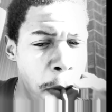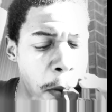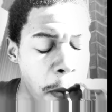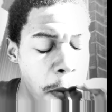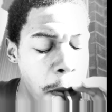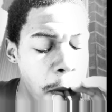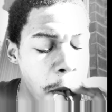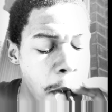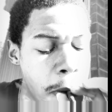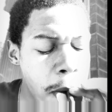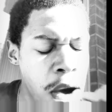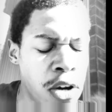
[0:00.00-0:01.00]
quote
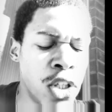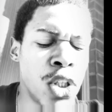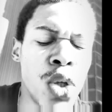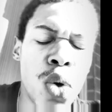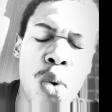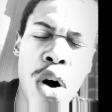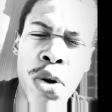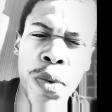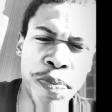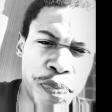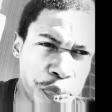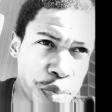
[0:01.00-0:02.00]
is
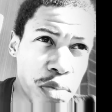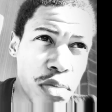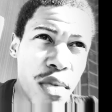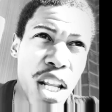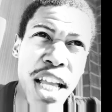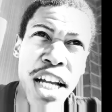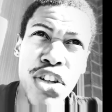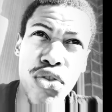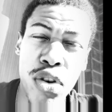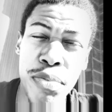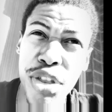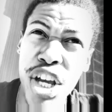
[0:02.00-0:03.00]
from Theodore
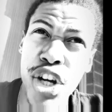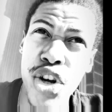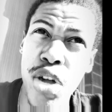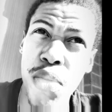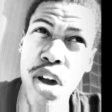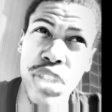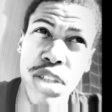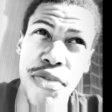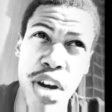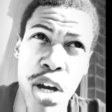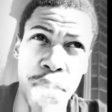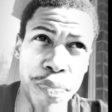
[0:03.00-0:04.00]
Roosevelt, and
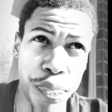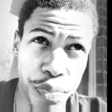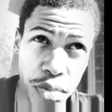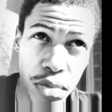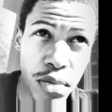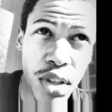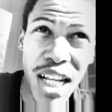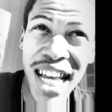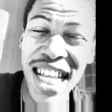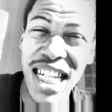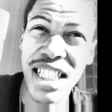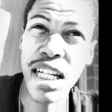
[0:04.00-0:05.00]
to sum it up real
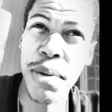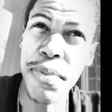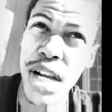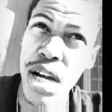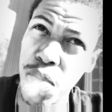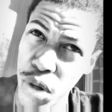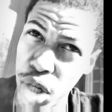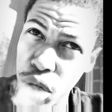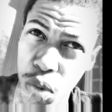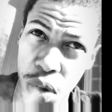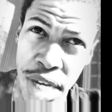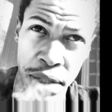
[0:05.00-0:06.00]
quick,
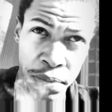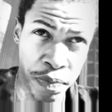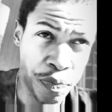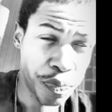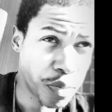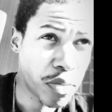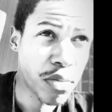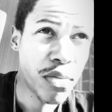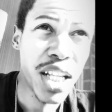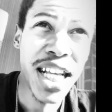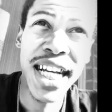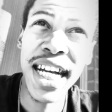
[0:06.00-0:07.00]
it's not
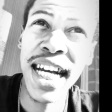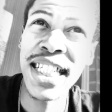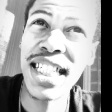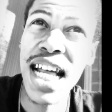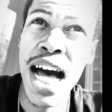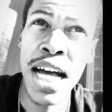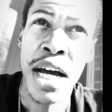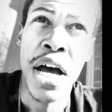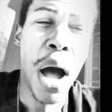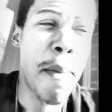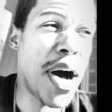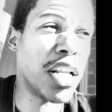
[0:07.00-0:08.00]
about the person
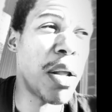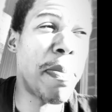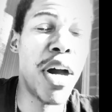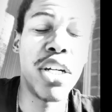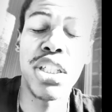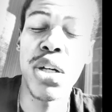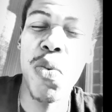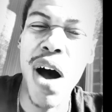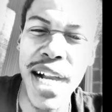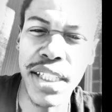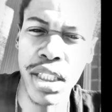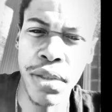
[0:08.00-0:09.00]
watching, it's not
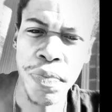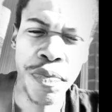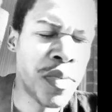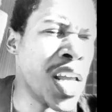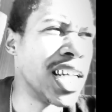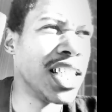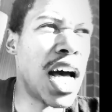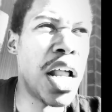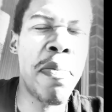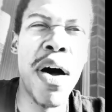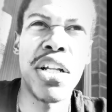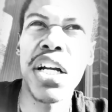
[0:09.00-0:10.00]
about the
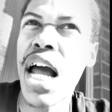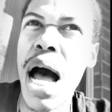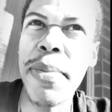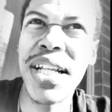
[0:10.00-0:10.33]
commentators, it's not